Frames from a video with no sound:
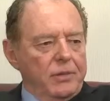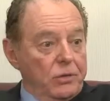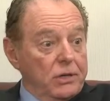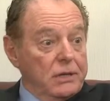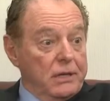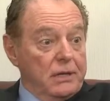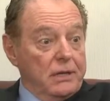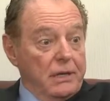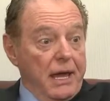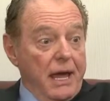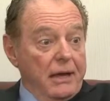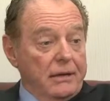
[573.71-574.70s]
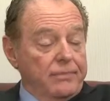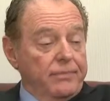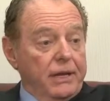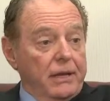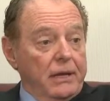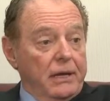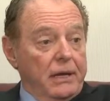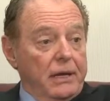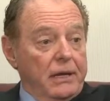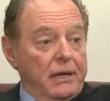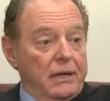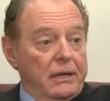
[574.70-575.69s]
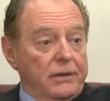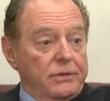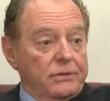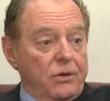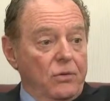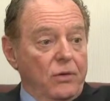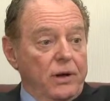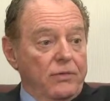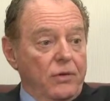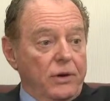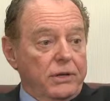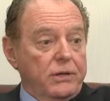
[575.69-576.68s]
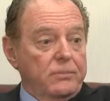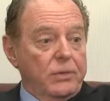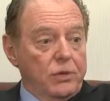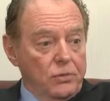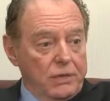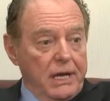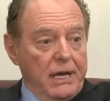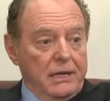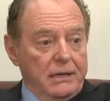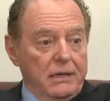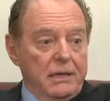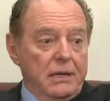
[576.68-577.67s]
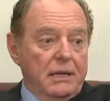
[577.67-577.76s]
immunity to that. There's no way for it to mutate